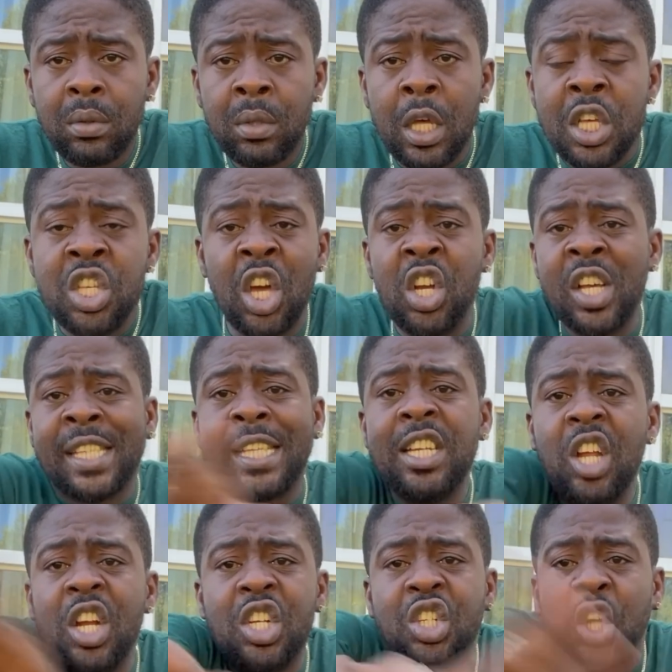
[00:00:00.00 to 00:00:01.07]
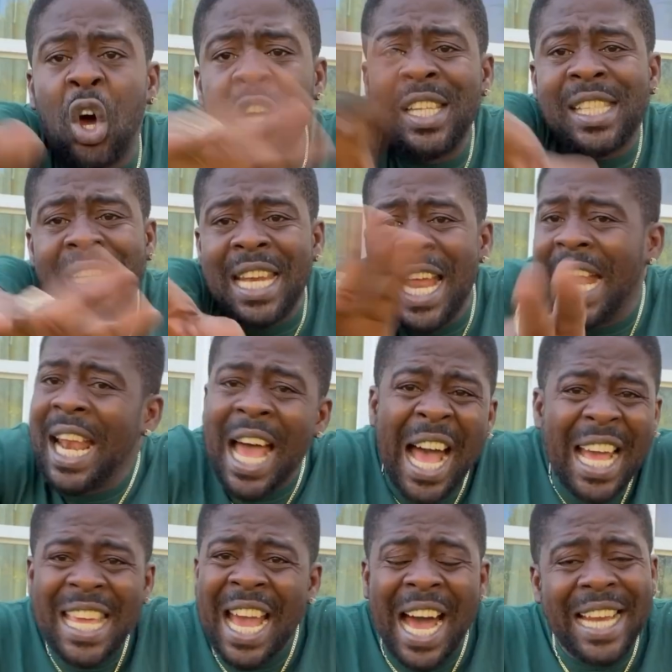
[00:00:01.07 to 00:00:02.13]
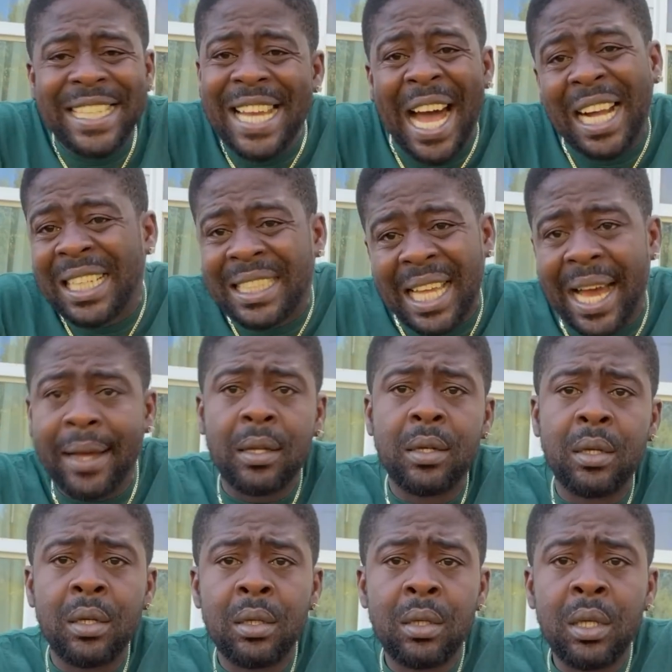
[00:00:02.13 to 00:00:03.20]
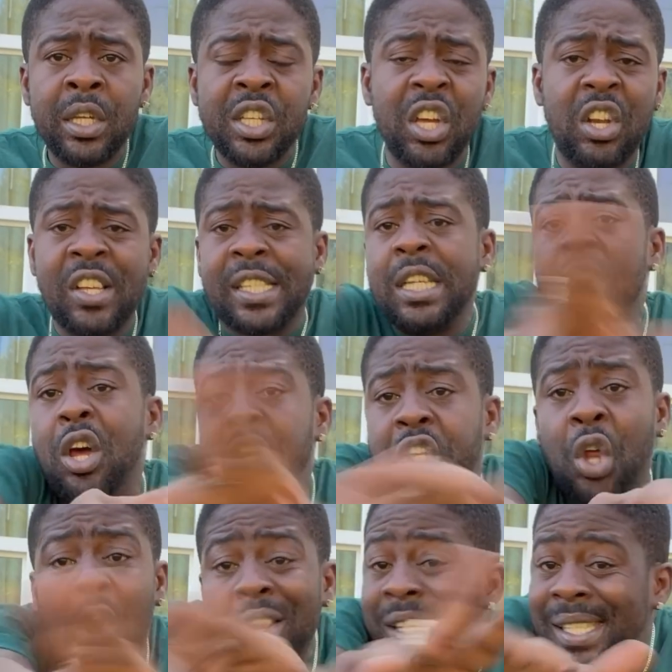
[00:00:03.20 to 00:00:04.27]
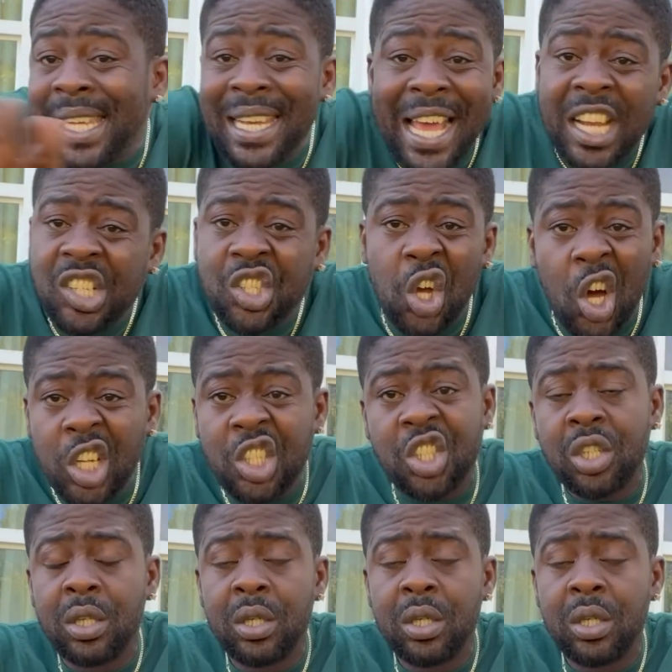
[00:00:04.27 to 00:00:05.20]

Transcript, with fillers: You know, see no done said a liar and doctor. You know, see no done said a judge.